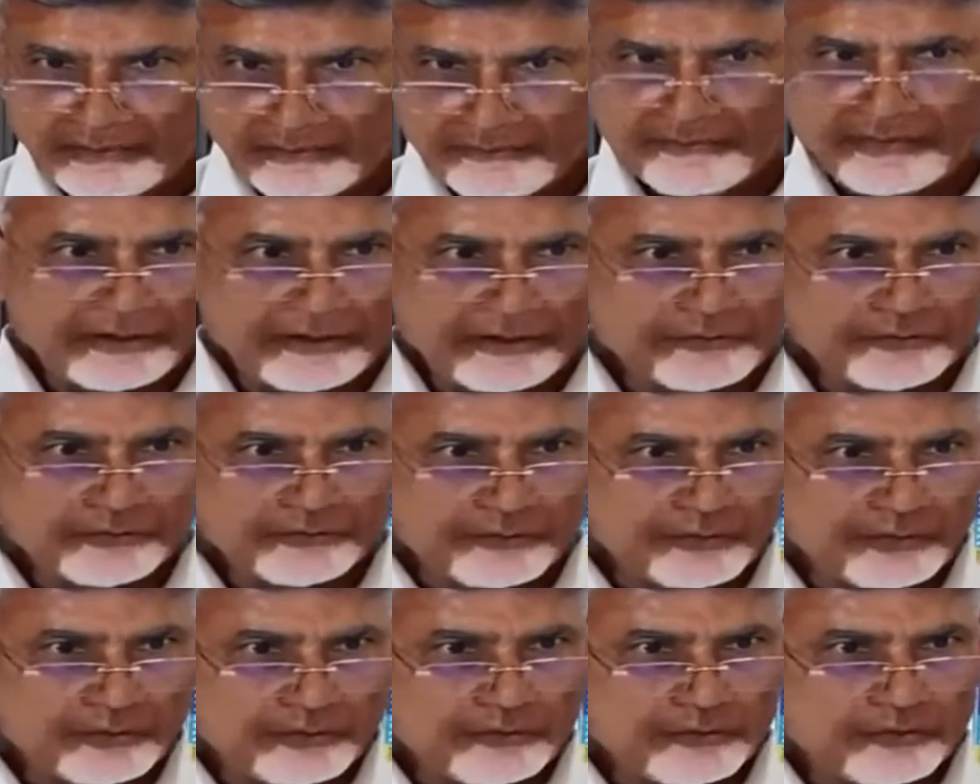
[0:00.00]
Very
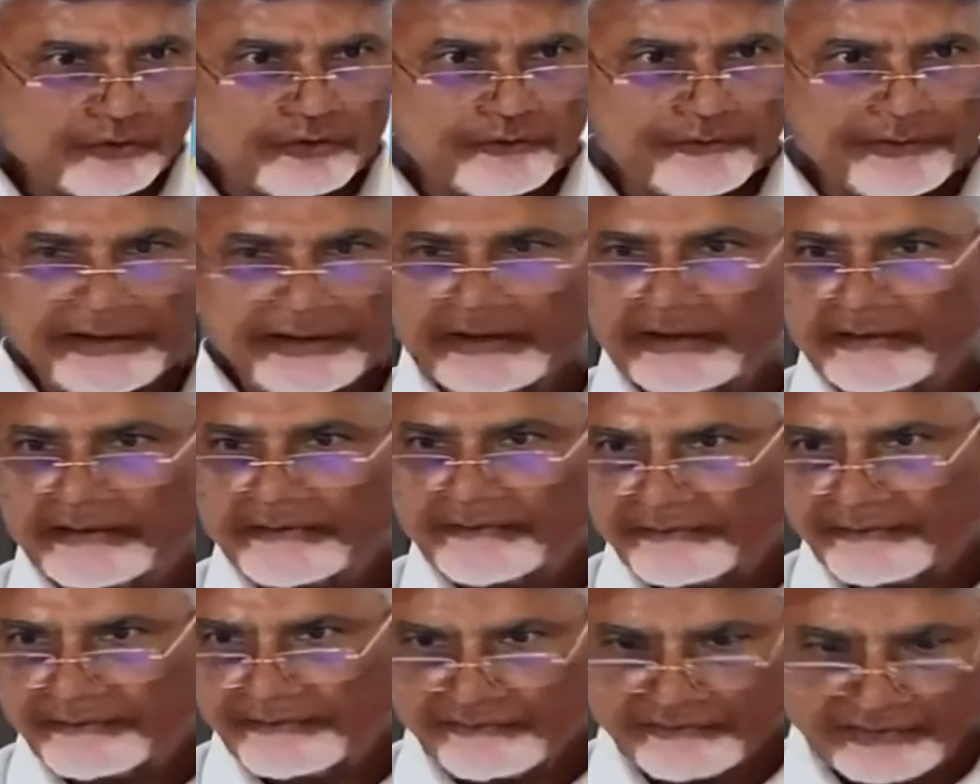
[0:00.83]
soon, COVID
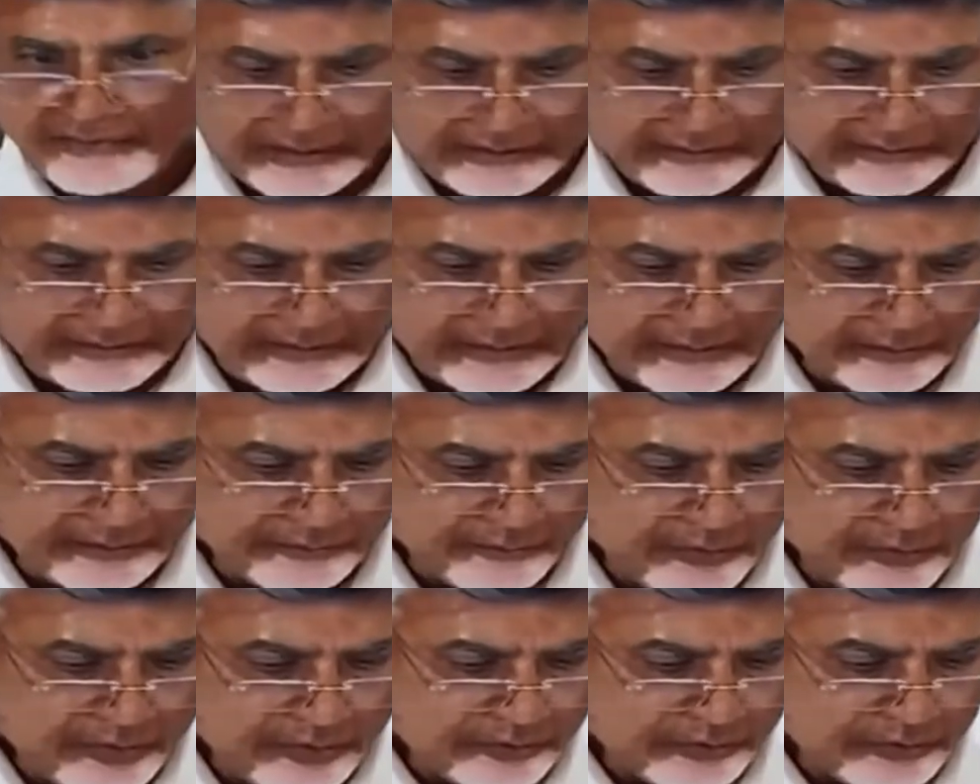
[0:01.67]
vaccine is
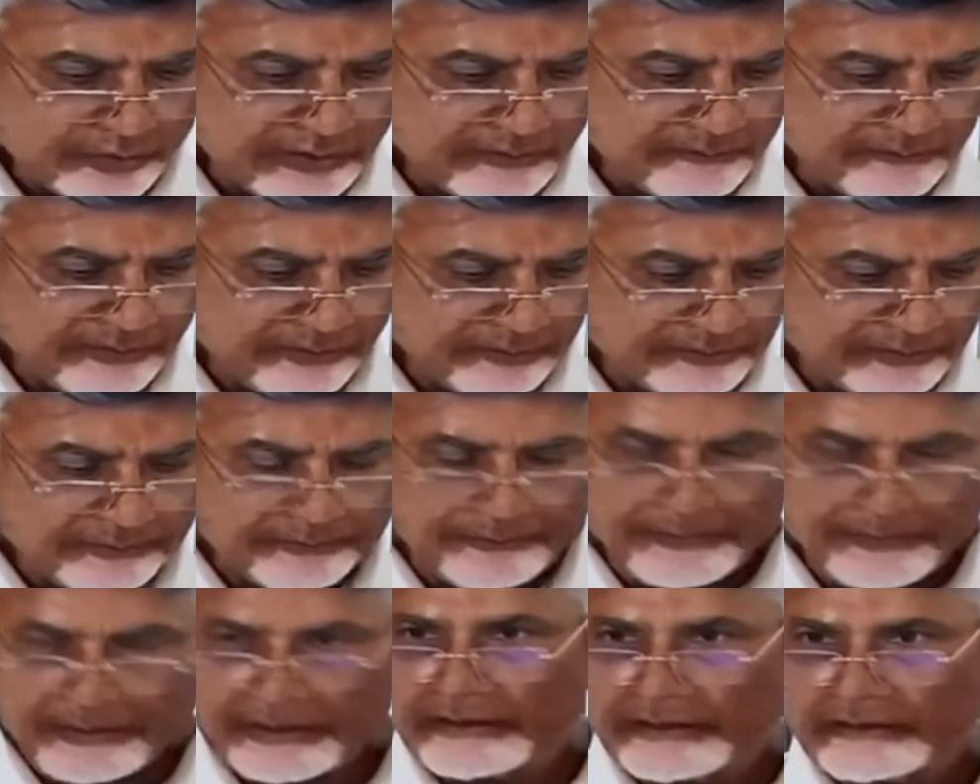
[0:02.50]
going to come from
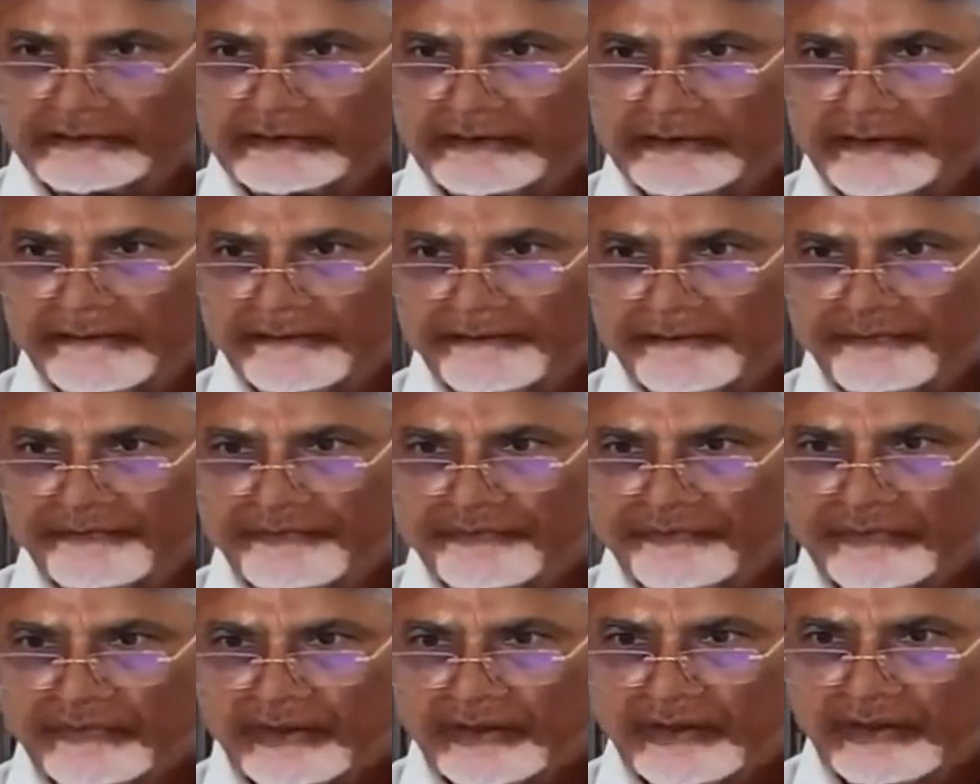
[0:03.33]
that place.
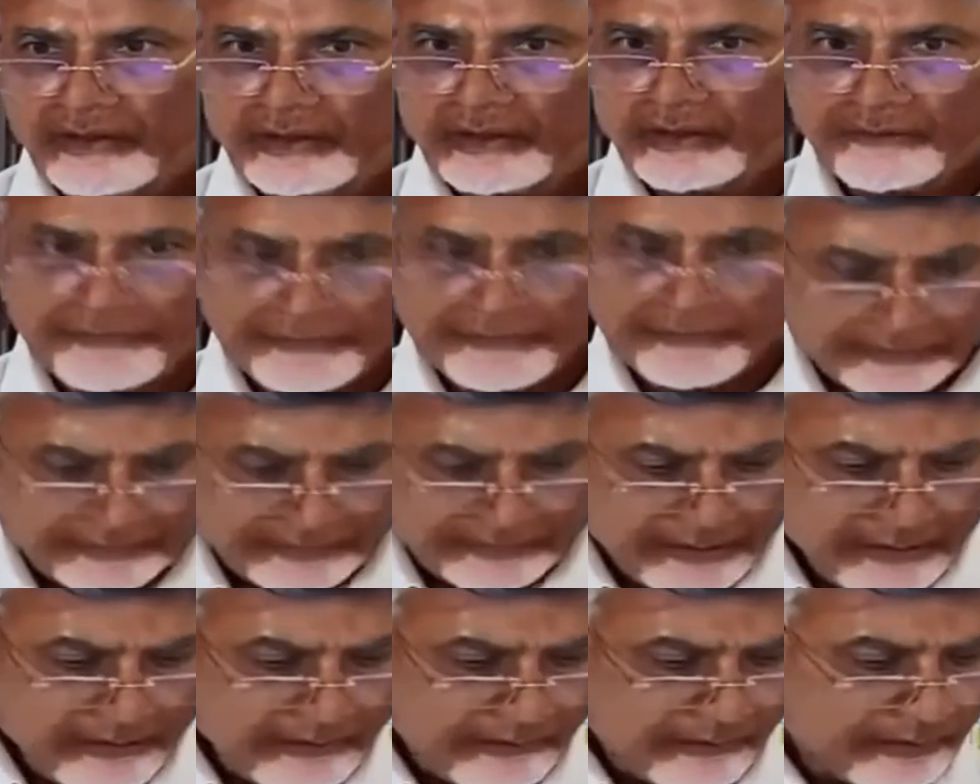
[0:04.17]
If you
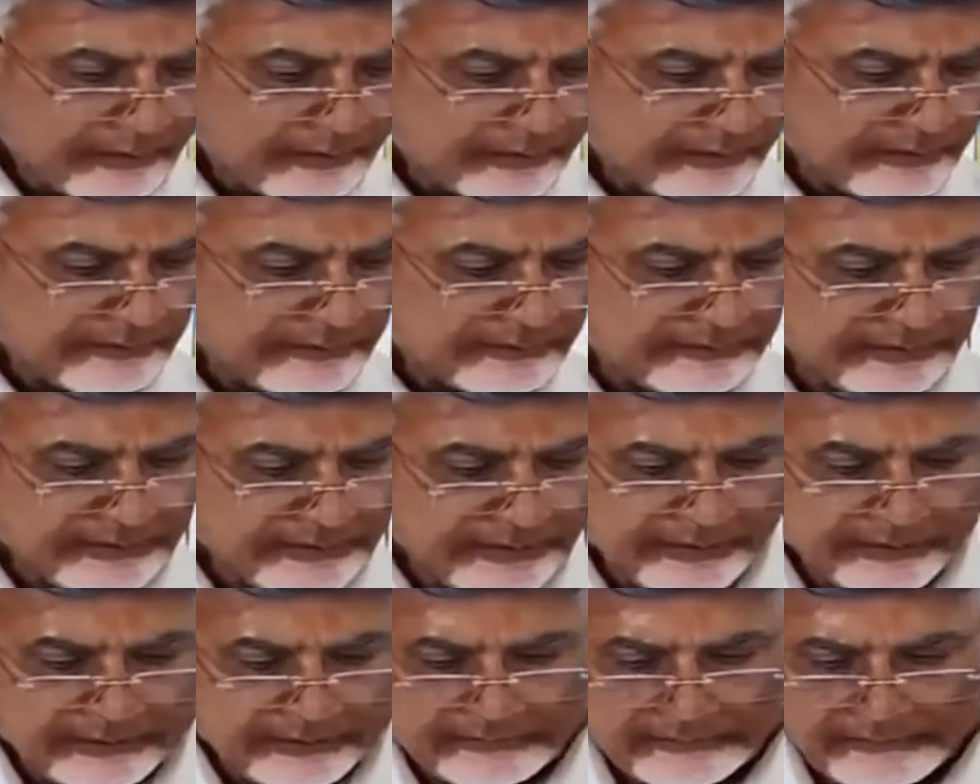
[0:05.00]
see all these
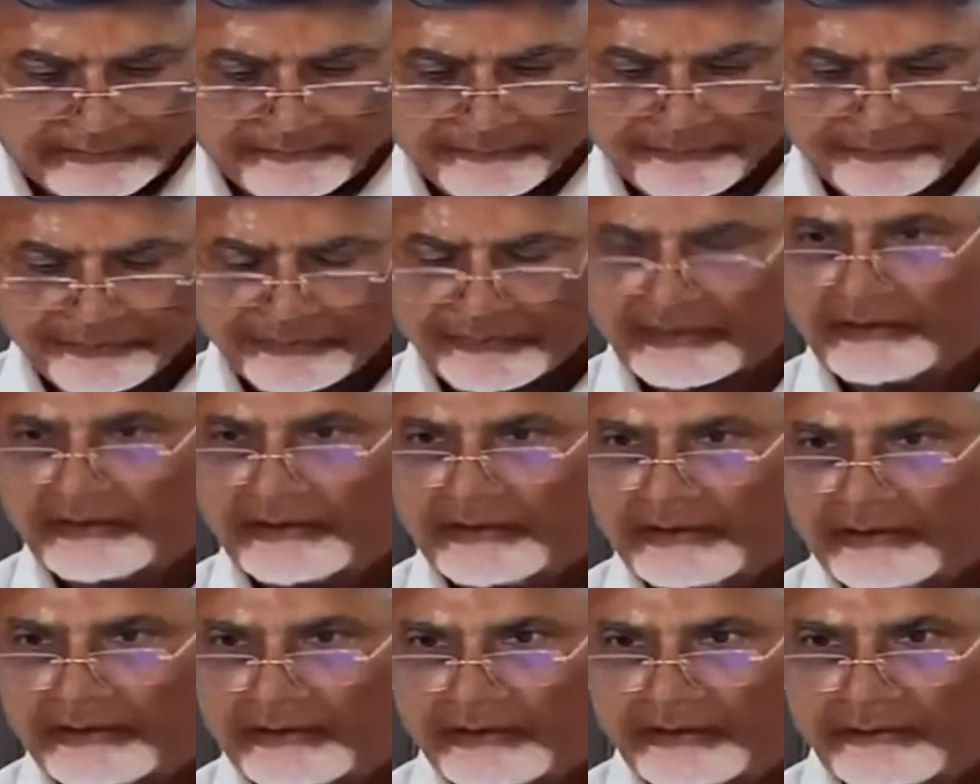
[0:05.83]
things,
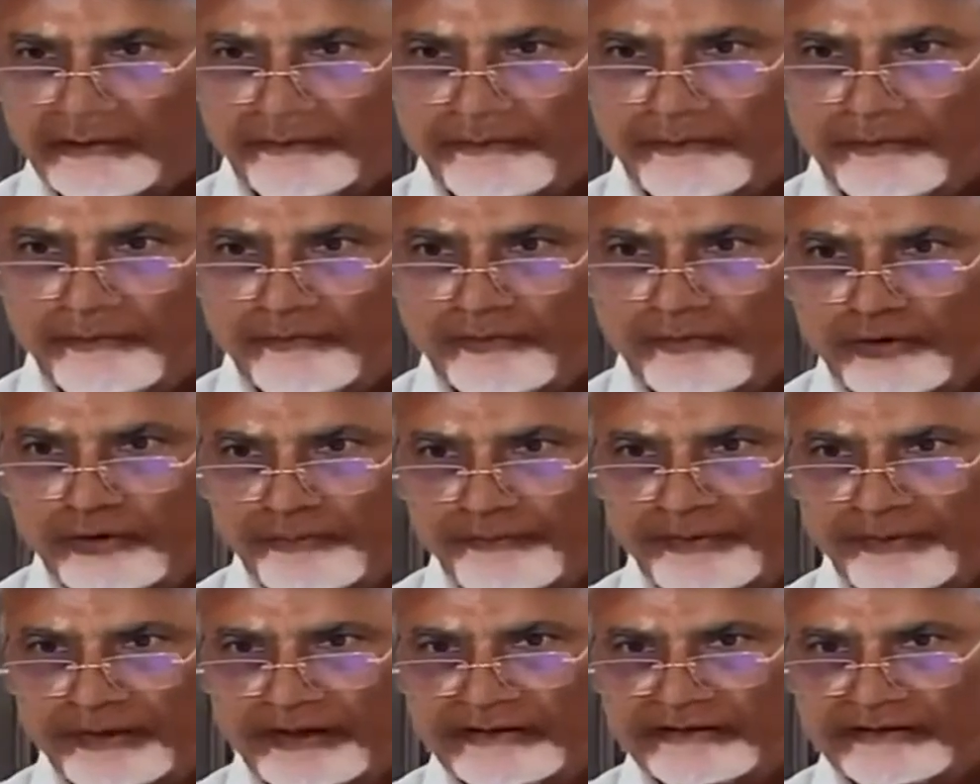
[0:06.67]

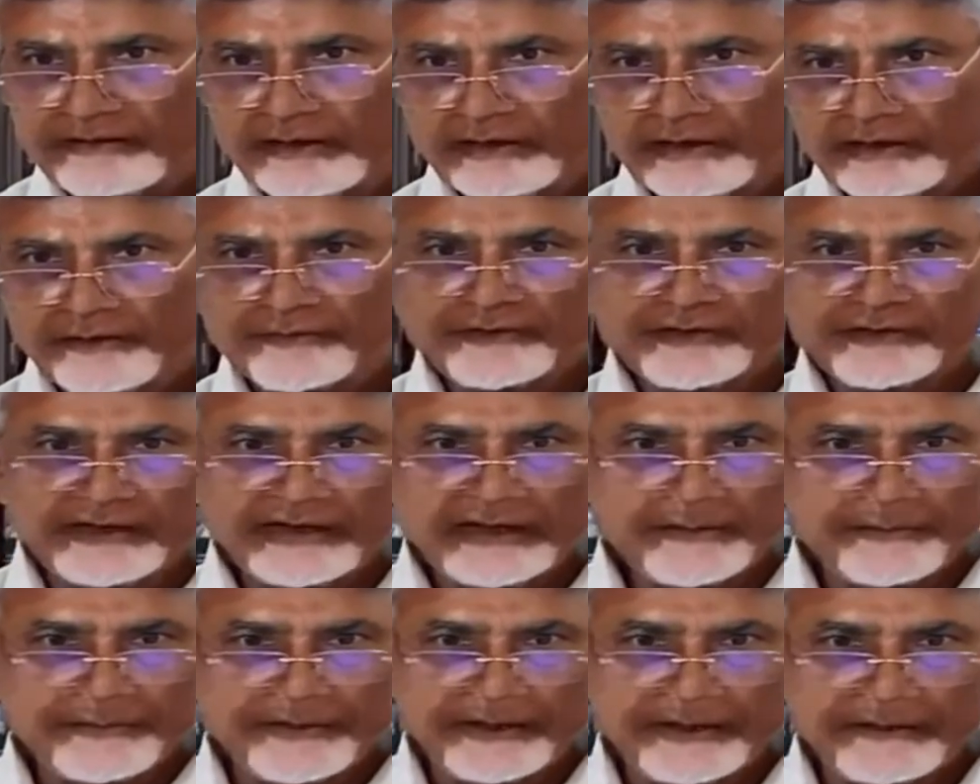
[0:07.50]
4% of
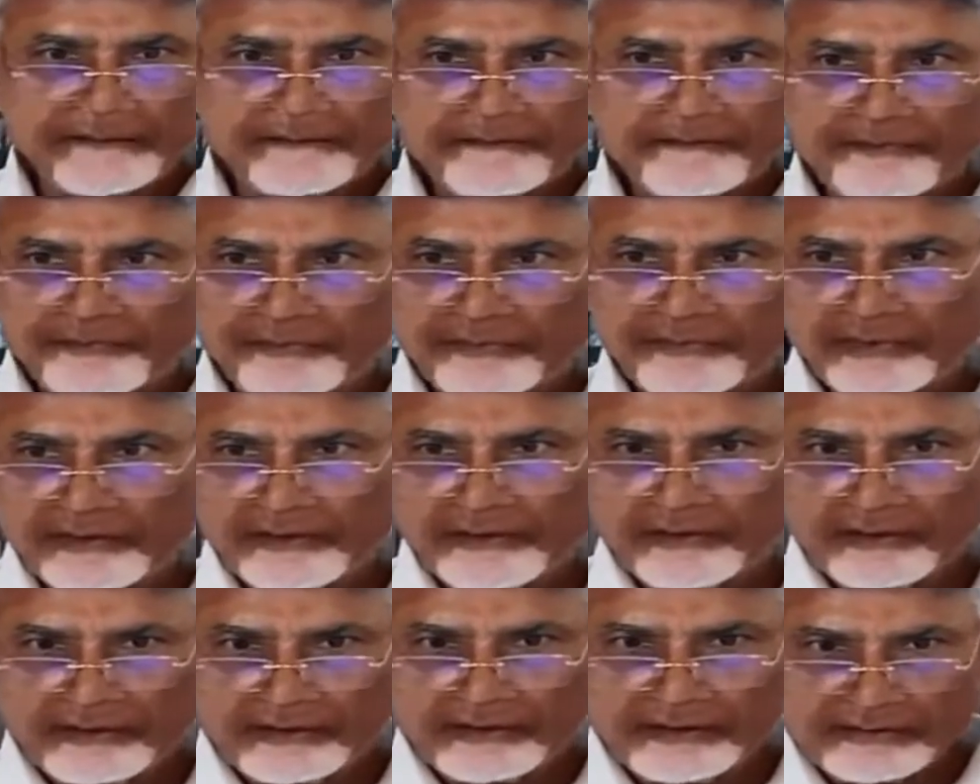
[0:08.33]
GDP
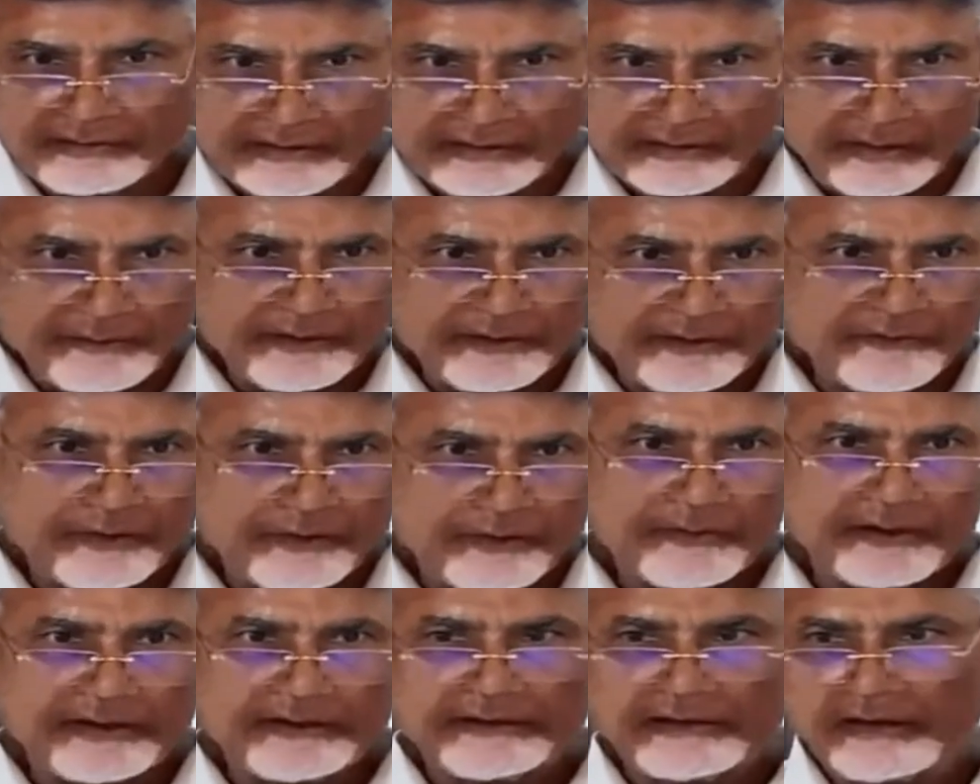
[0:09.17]
is coming
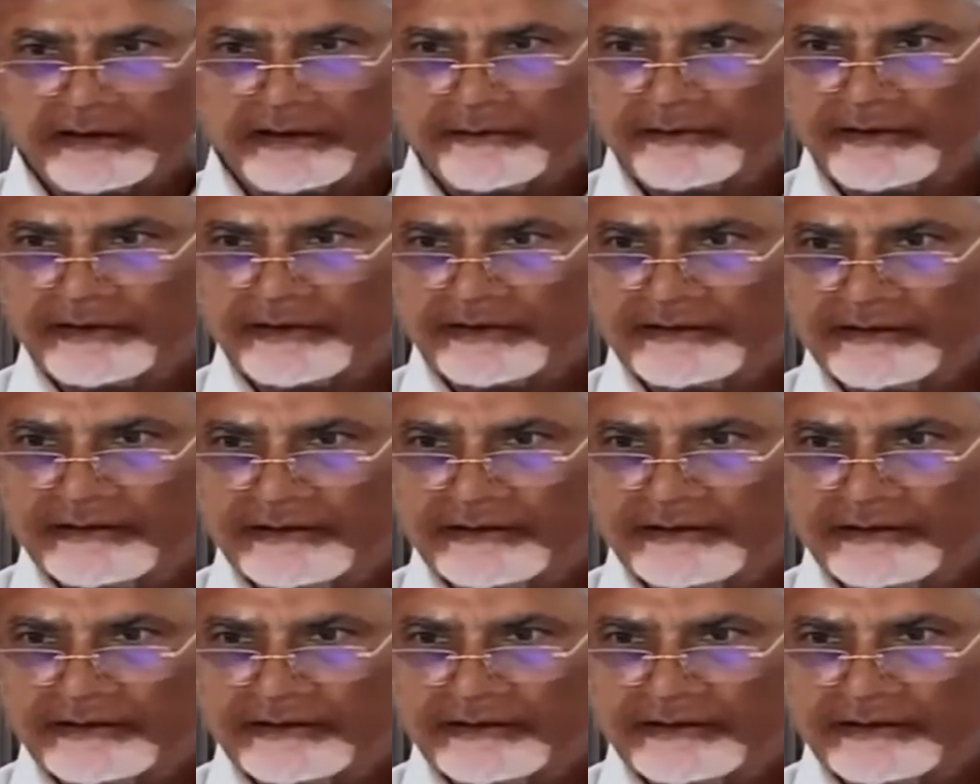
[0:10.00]
from Hyderabad